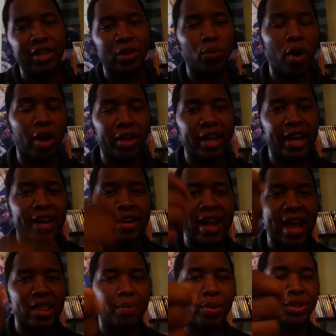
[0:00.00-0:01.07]
You walk in,
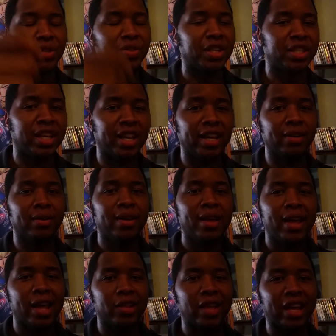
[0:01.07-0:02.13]
hand the person the ticket,
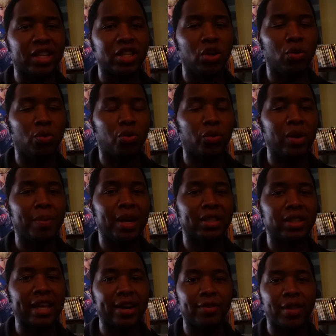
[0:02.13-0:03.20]
and 2-3 minutes
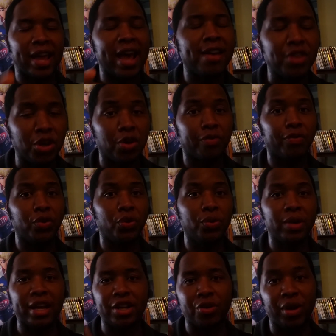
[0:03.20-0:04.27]
later, they hand you your
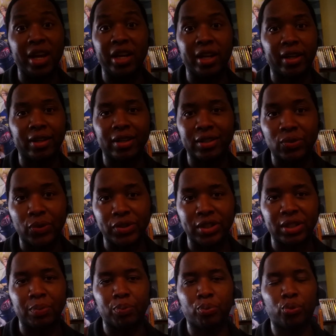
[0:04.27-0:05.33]
food and you're eating, which
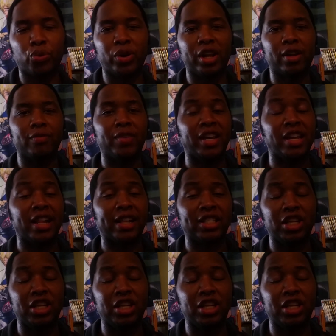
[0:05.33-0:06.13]
is pretty convenient.